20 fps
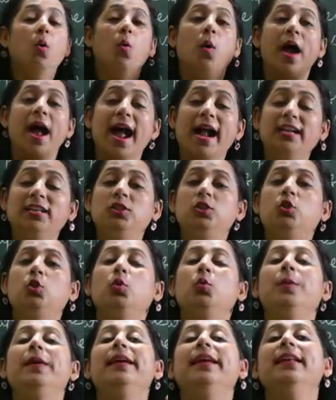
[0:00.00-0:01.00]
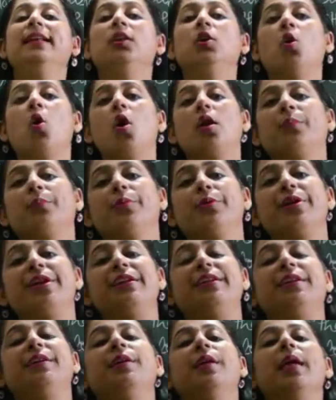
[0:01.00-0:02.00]
had to be
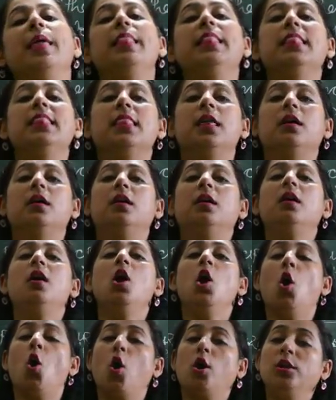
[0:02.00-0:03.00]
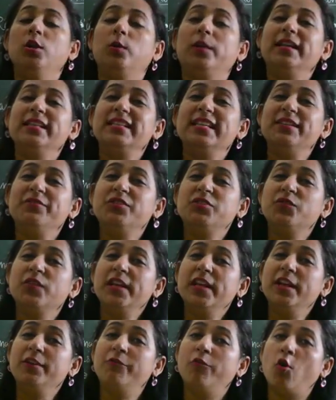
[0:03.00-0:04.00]
incorporated in the, or you can say which
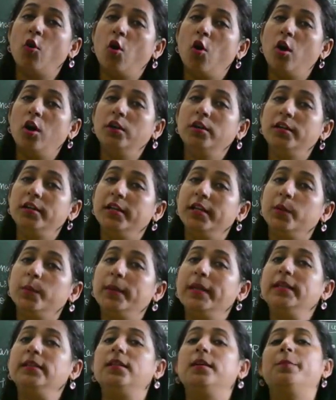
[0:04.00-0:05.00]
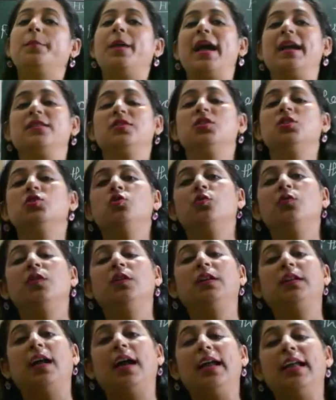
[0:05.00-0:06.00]
were evolved during the passage of
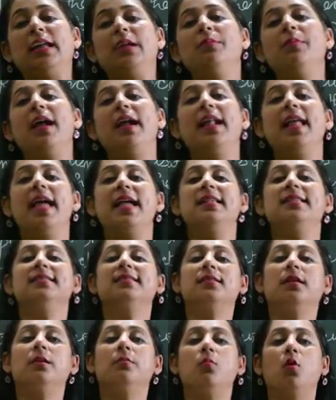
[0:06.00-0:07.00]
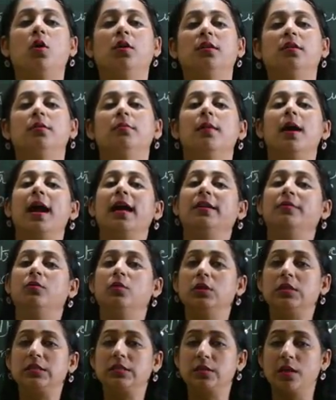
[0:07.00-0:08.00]
the time, and hence a modern man
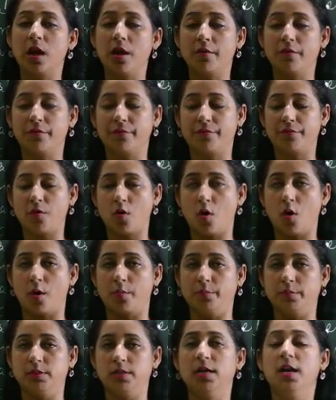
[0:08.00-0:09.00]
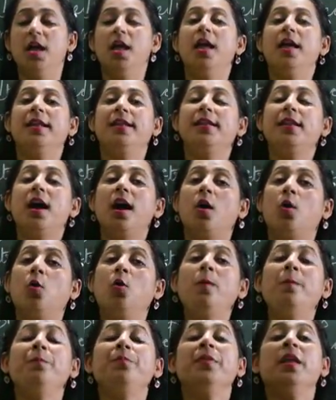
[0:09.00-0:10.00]
was formed.
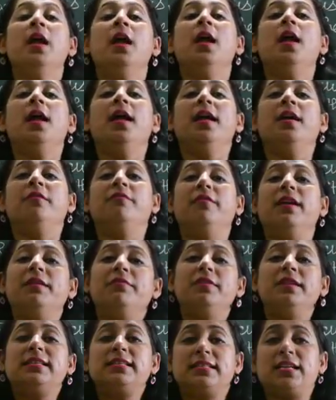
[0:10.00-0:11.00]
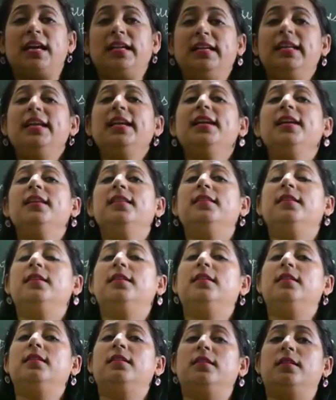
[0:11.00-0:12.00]
Now, when we study
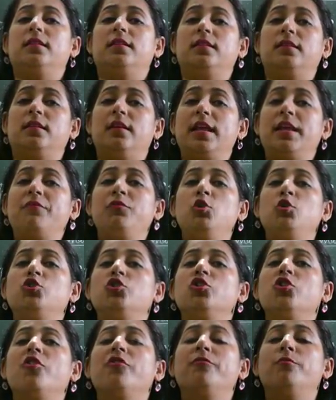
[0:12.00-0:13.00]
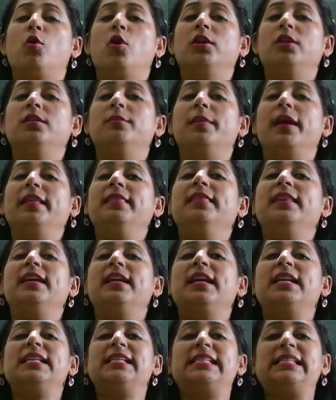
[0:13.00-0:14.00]
the evolution of modern man,
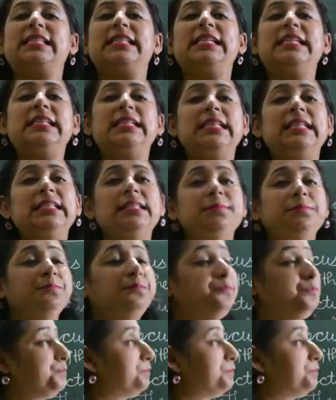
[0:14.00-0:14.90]
there are certain